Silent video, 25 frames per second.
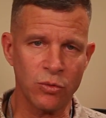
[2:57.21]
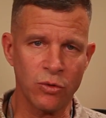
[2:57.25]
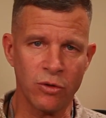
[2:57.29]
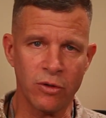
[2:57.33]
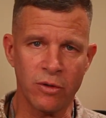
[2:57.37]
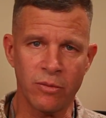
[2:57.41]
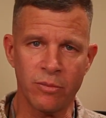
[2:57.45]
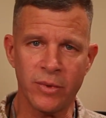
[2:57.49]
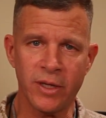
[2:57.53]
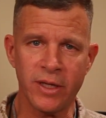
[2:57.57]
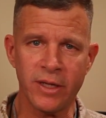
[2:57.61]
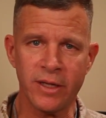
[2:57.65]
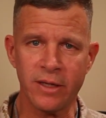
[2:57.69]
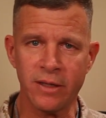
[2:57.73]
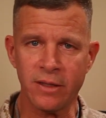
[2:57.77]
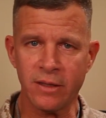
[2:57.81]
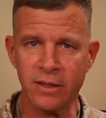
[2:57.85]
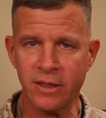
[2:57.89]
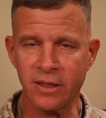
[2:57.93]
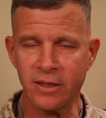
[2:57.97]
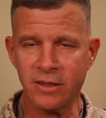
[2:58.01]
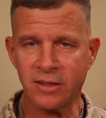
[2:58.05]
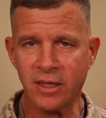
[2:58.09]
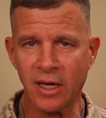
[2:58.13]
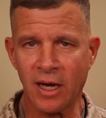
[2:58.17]
were
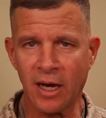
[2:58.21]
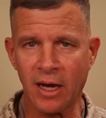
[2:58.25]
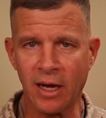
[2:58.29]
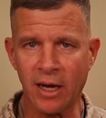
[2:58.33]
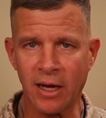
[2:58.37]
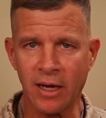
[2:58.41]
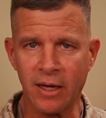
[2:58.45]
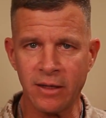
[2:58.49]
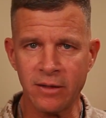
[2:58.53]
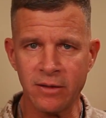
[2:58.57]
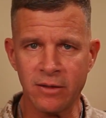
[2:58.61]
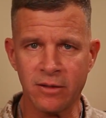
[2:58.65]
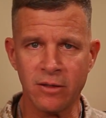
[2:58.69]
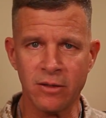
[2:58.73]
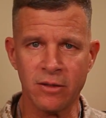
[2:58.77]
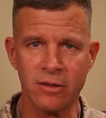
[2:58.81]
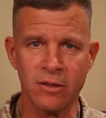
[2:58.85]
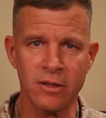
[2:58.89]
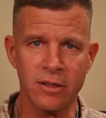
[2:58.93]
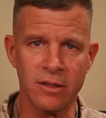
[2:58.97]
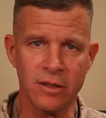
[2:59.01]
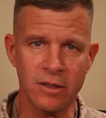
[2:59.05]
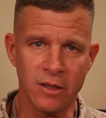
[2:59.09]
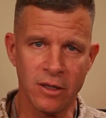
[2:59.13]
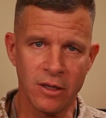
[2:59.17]
immediately tied to
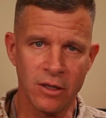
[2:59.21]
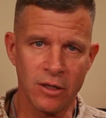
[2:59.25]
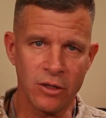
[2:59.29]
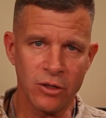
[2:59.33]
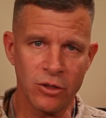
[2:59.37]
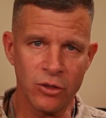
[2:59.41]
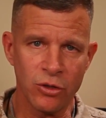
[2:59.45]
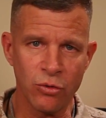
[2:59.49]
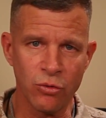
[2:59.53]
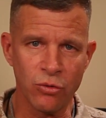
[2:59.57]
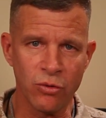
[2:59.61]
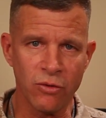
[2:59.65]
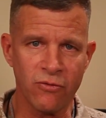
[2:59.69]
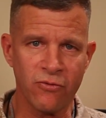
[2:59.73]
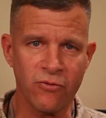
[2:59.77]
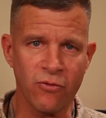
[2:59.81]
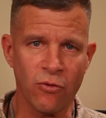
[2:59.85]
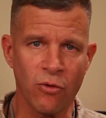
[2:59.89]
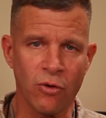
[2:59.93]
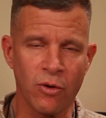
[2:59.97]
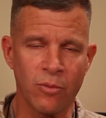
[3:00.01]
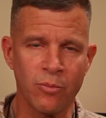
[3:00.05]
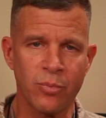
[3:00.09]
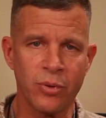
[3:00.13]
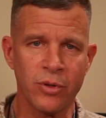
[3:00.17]
the
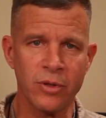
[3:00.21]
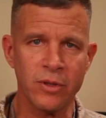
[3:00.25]
uniformed